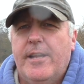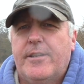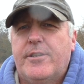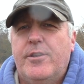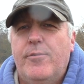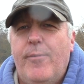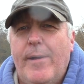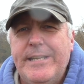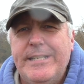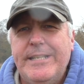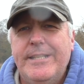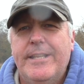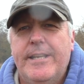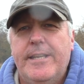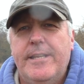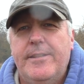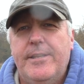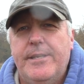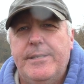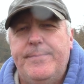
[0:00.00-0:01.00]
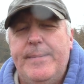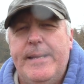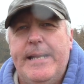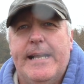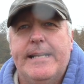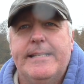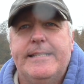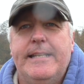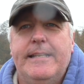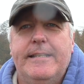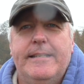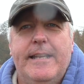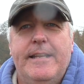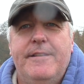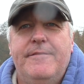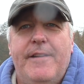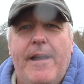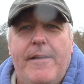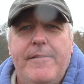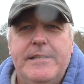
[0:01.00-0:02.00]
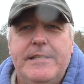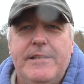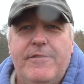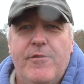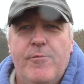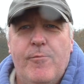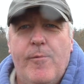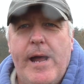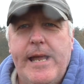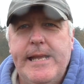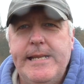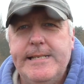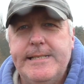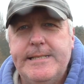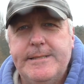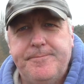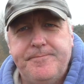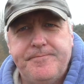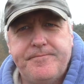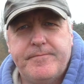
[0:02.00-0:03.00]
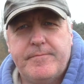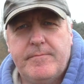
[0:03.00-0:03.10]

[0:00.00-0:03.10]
question that's been asked in various different ways